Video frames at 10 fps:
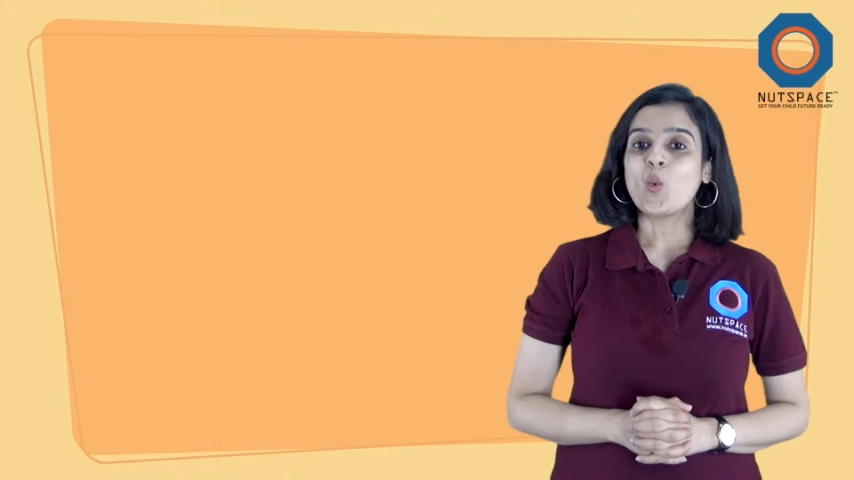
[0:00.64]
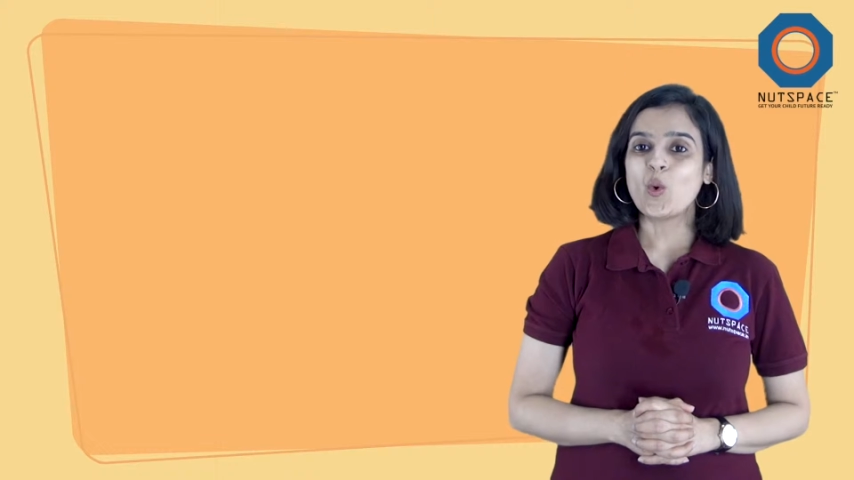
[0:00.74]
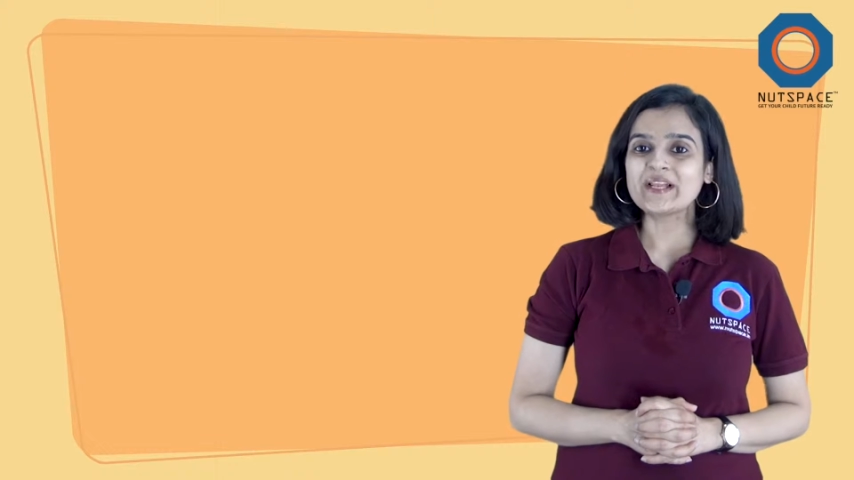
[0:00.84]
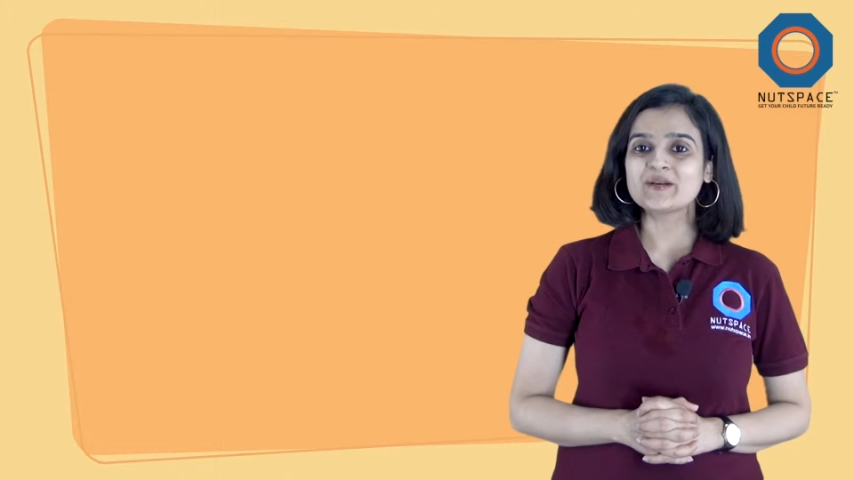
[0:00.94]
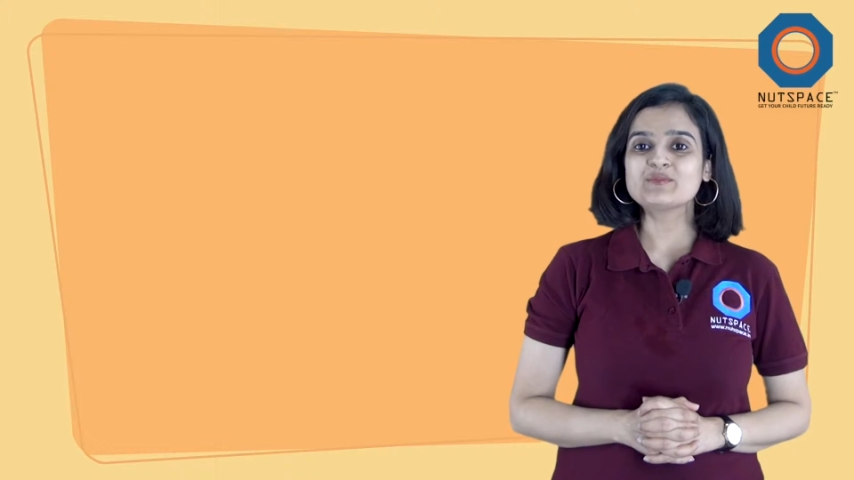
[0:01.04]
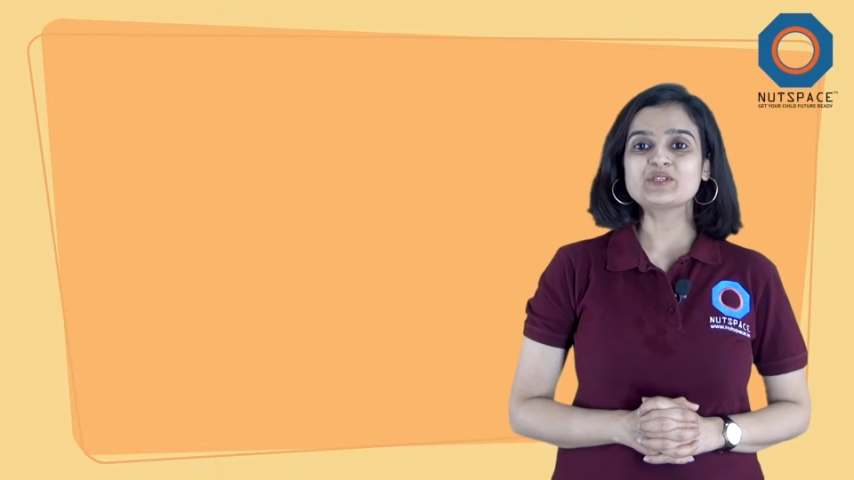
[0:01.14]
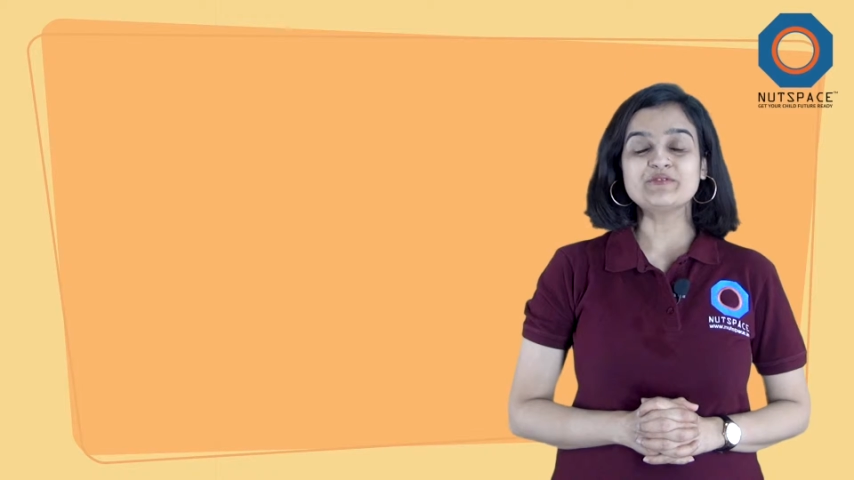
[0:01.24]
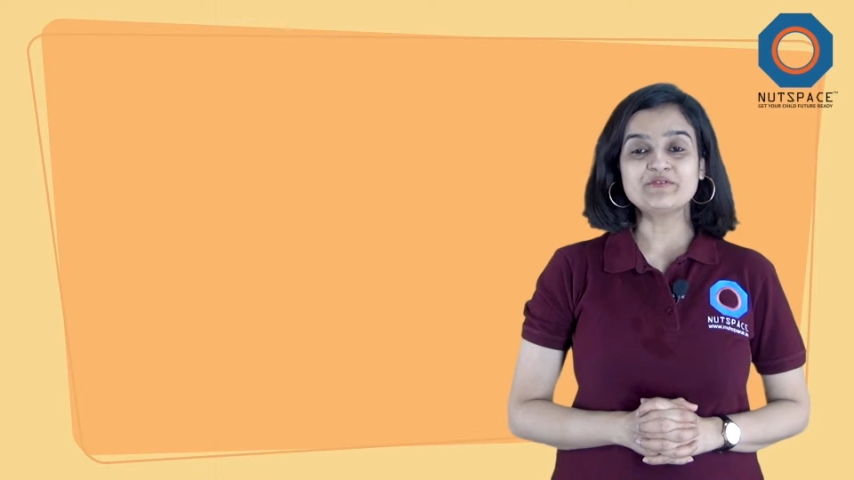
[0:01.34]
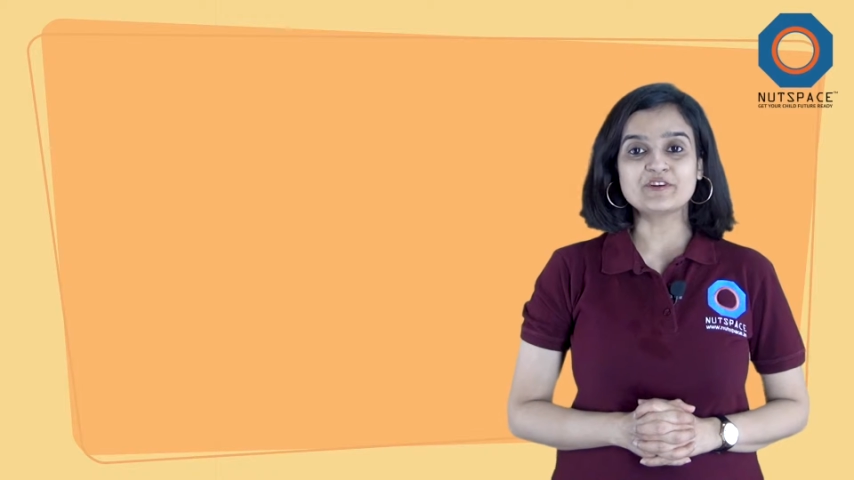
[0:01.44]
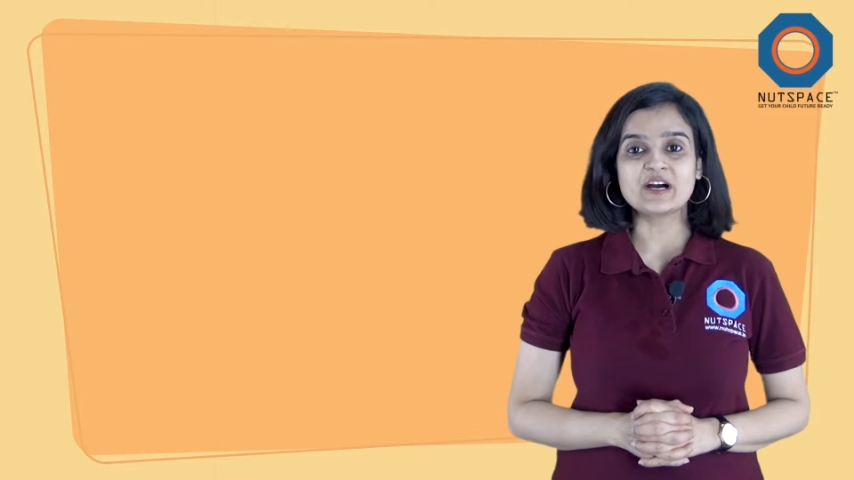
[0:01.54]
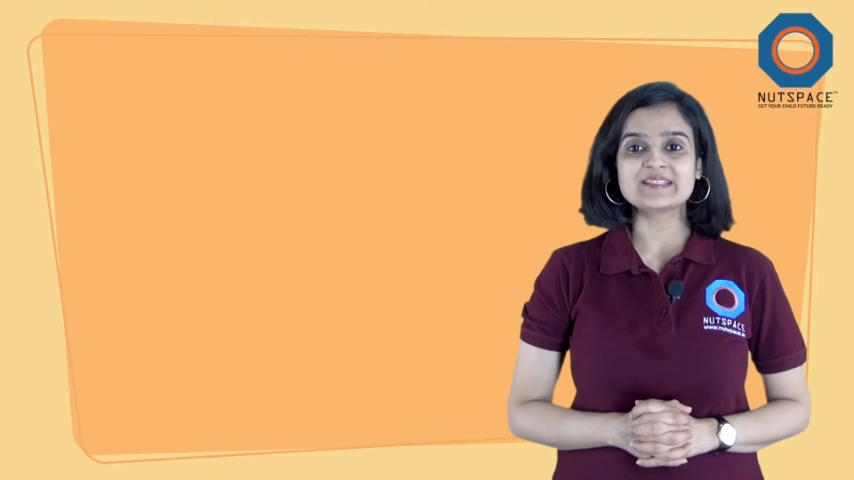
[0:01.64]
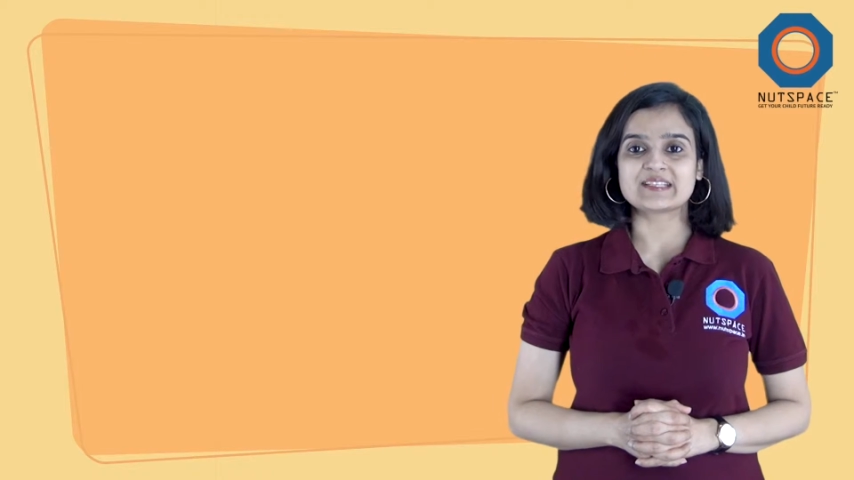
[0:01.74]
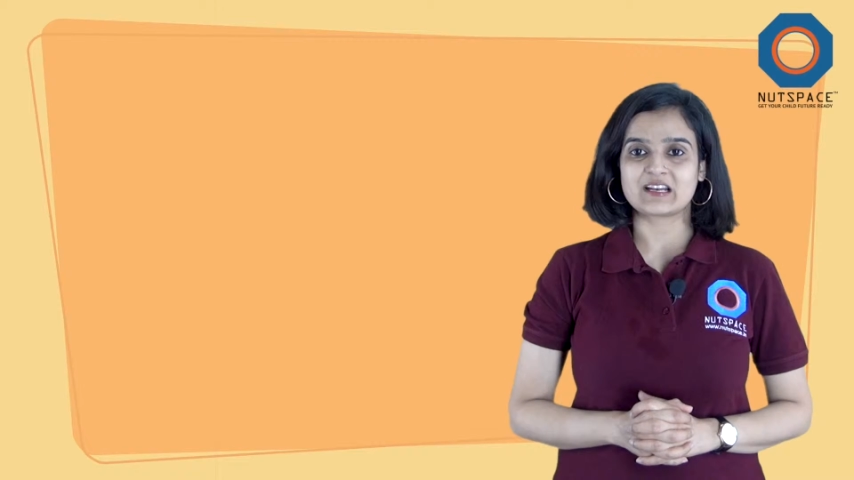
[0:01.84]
Welcome to the first